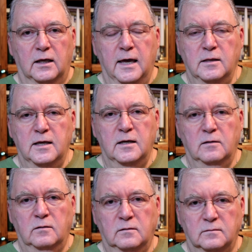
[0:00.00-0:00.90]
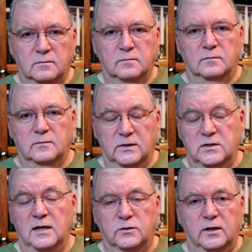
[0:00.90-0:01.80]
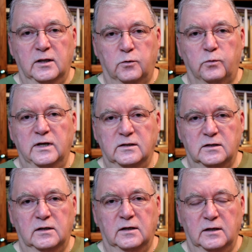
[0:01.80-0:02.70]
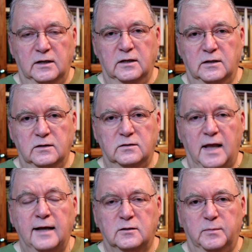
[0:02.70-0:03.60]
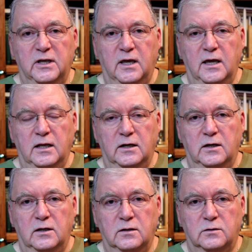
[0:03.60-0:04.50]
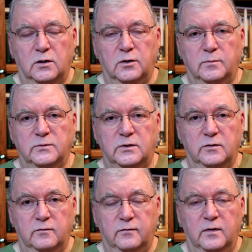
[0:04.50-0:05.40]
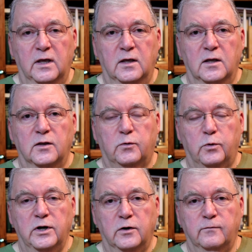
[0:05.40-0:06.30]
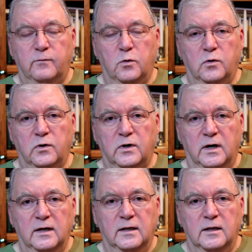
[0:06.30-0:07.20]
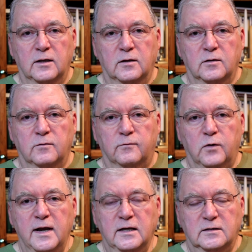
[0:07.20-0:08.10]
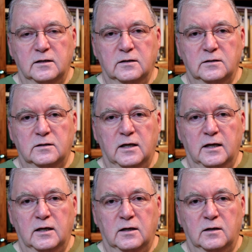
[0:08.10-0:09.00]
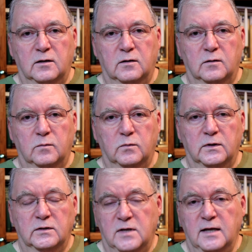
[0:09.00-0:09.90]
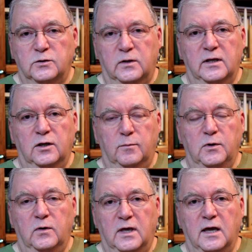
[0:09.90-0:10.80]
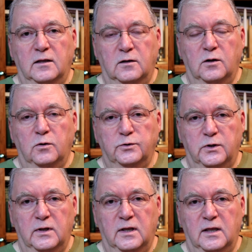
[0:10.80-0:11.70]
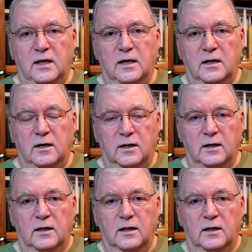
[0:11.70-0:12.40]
And then essentially the reason is explicated in terms of three or four phrases that essentially communicate the notion that